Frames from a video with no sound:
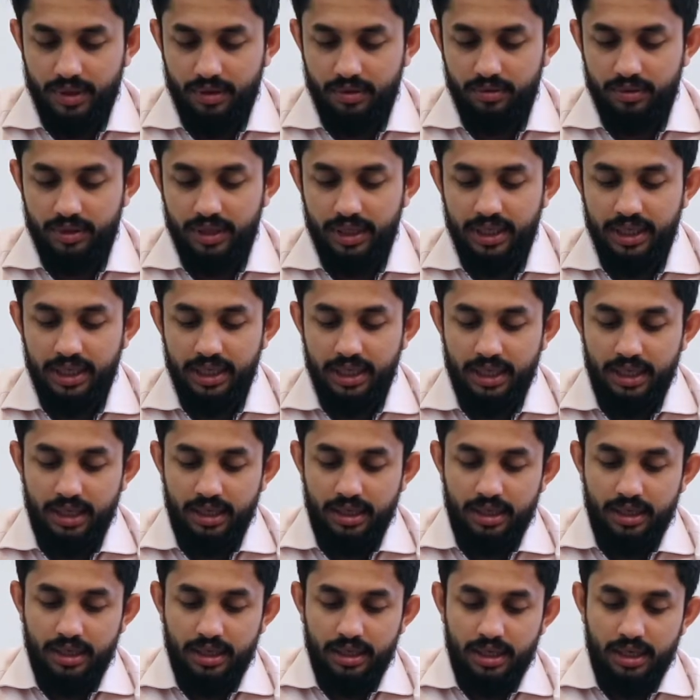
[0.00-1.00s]
Okay,
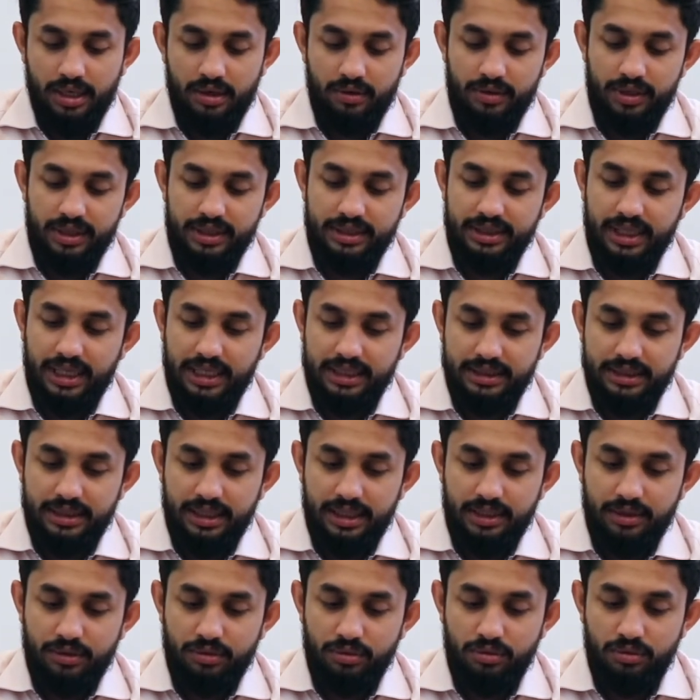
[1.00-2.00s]
now it's
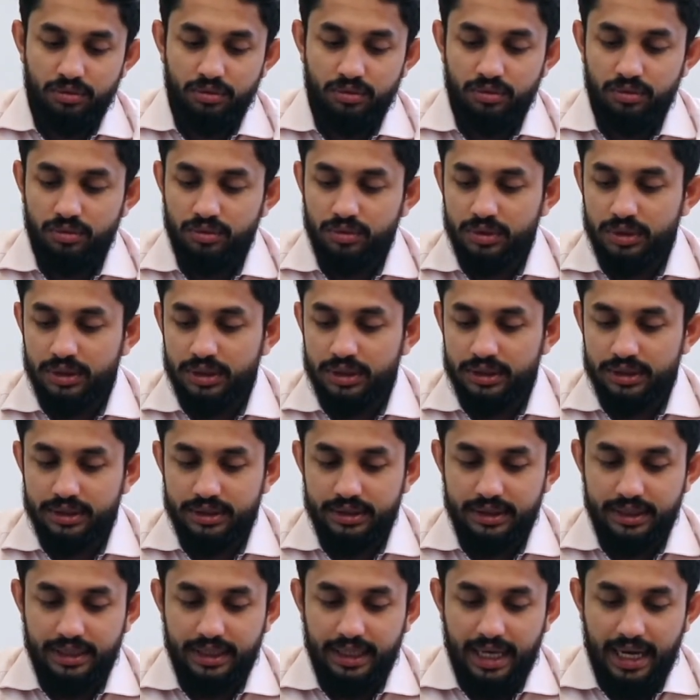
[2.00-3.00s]
asking to
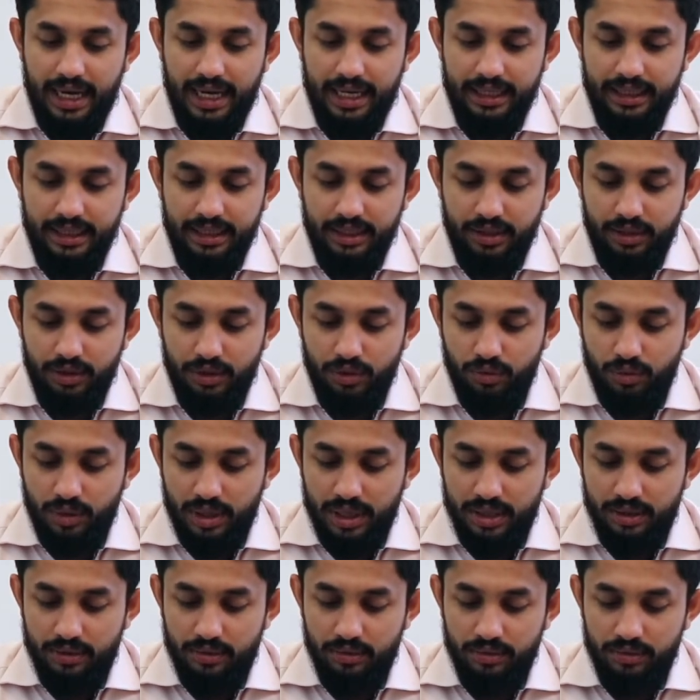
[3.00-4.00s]
scan the
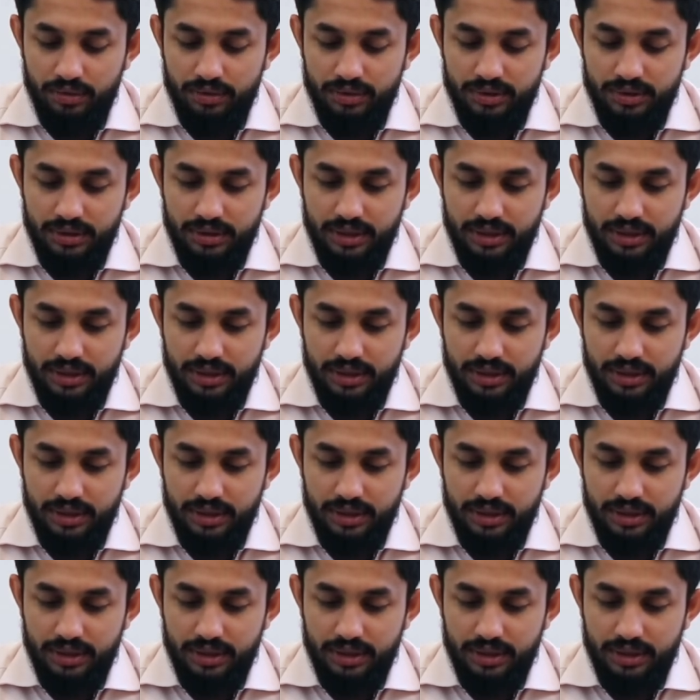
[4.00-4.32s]
QR codes.